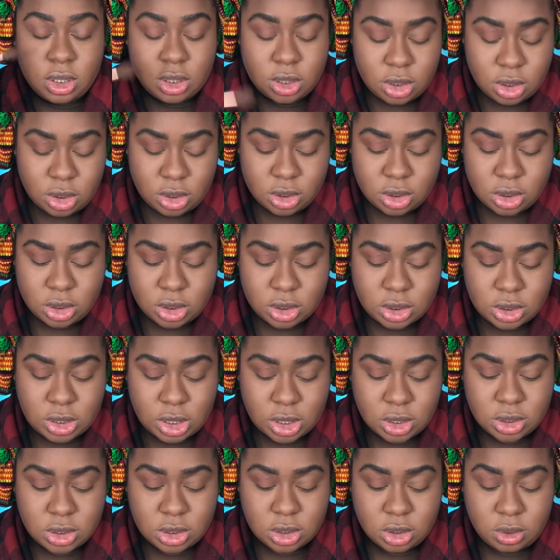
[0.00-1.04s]
literally, that's
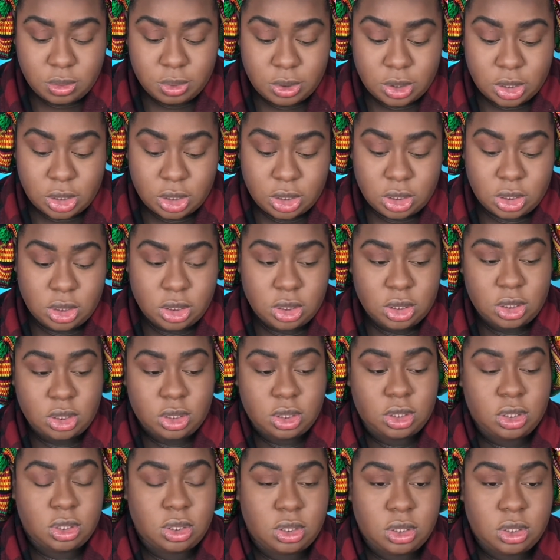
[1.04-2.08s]
how sleepy I get.